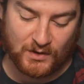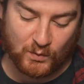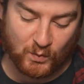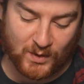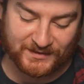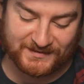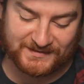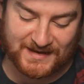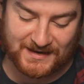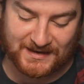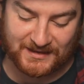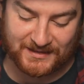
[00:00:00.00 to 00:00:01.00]
one
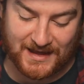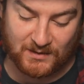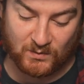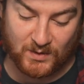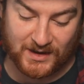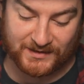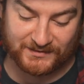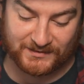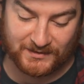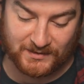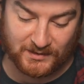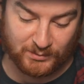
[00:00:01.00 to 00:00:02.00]
setting that
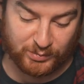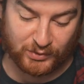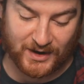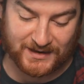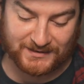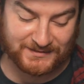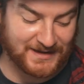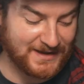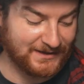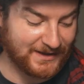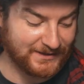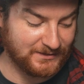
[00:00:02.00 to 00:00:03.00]
was bright
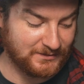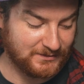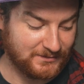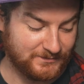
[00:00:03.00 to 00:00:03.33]
daylight,